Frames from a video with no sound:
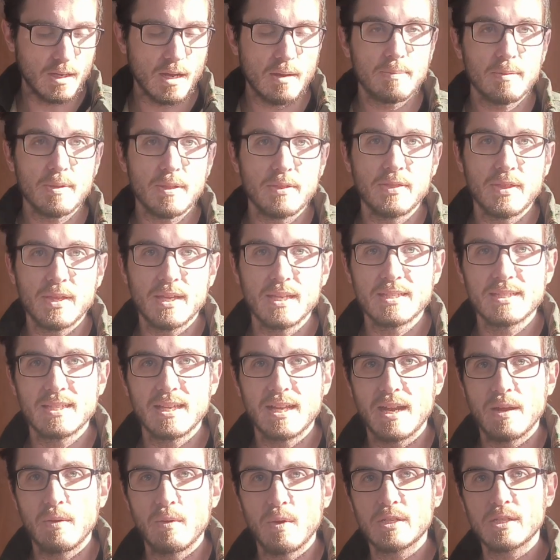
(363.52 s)
couple of things that
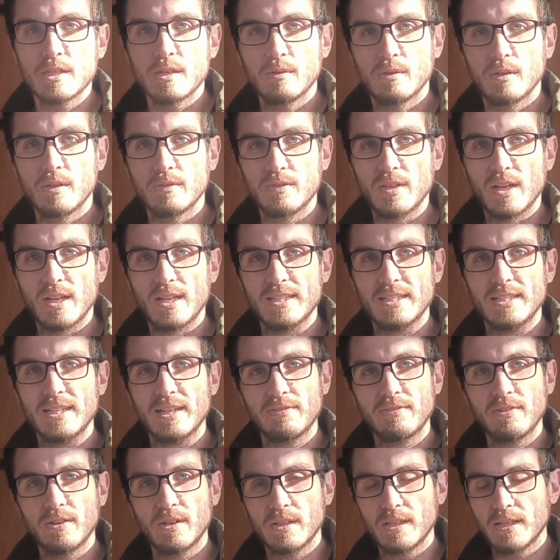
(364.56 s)
I wish I would have done
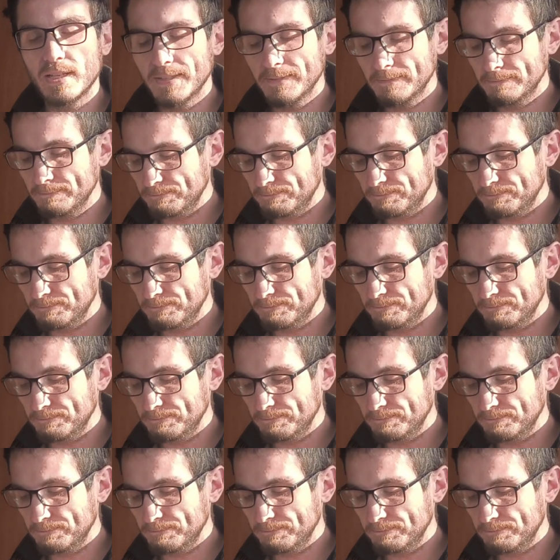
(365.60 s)
differently.